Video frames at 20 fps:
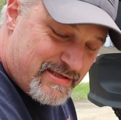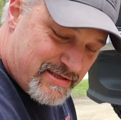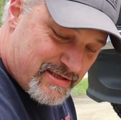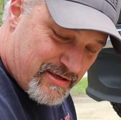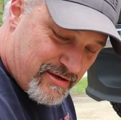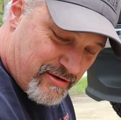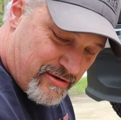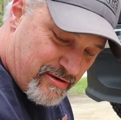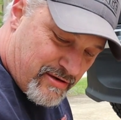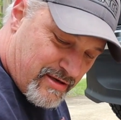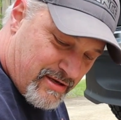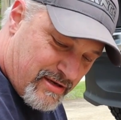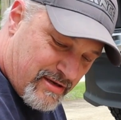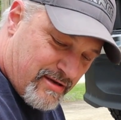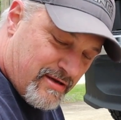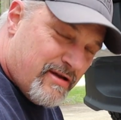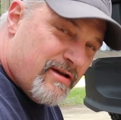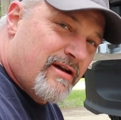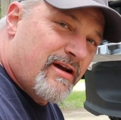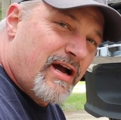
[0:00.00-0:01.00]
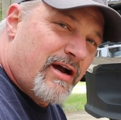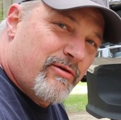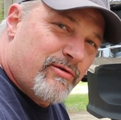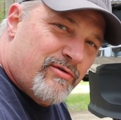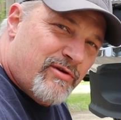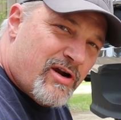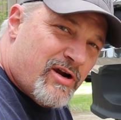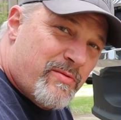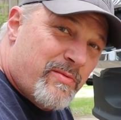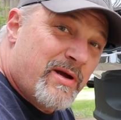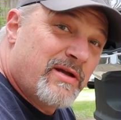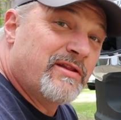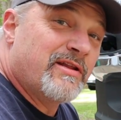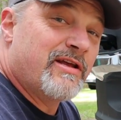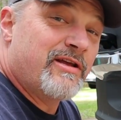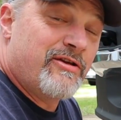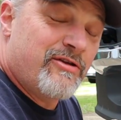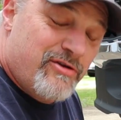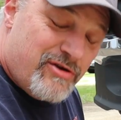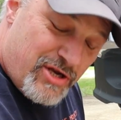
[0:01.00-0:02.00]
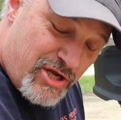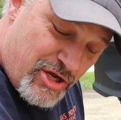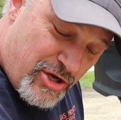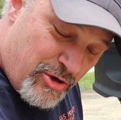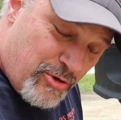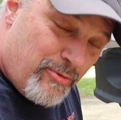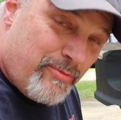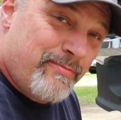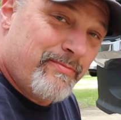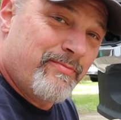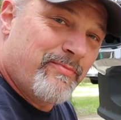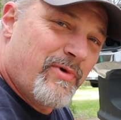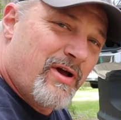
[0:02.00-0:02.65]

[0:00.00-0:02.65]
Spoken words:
so I would recommend that you do.